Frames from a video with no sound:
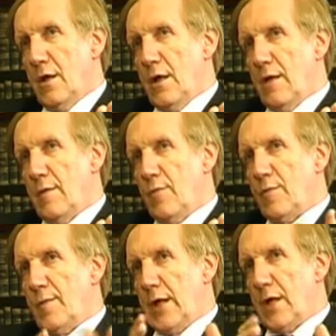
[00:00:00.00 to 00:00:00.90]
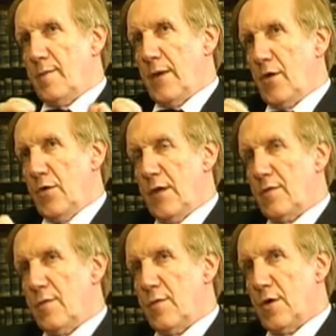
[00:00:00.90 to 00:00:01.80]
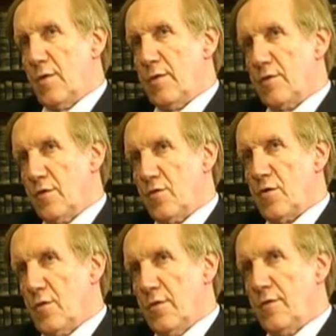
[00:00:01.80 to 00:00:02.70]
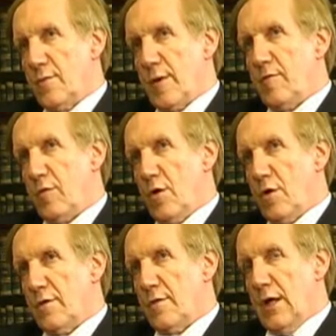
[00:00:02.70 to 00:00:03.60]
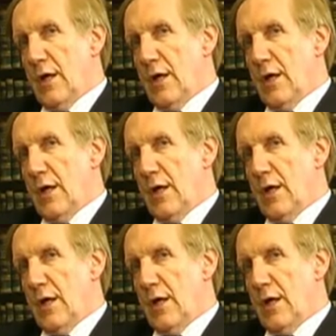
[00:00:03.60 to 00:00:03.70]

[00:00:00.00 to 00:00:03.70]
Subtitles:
We would be like marionettes whom he always controls by force.